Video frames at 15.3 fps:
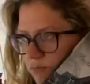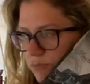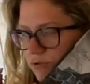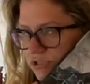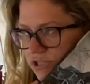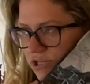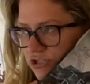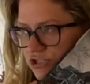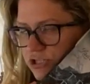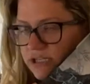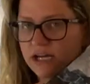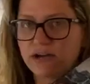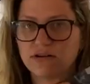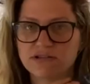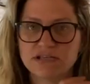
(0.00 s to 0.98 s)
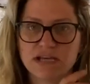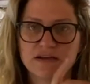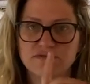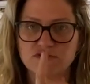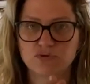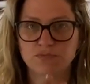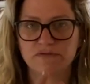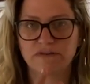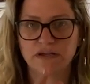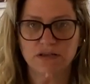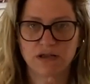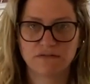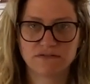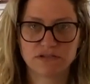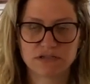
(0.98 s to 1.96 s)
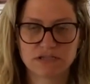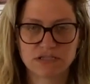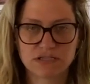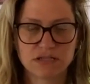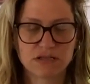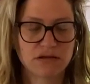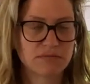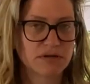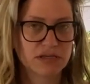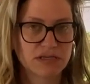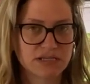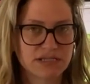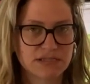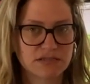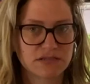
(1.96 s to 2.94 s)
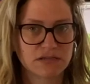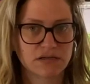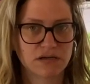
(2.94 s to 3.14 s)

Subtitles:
Potentially. I also have Super Fake Love Song still on my list,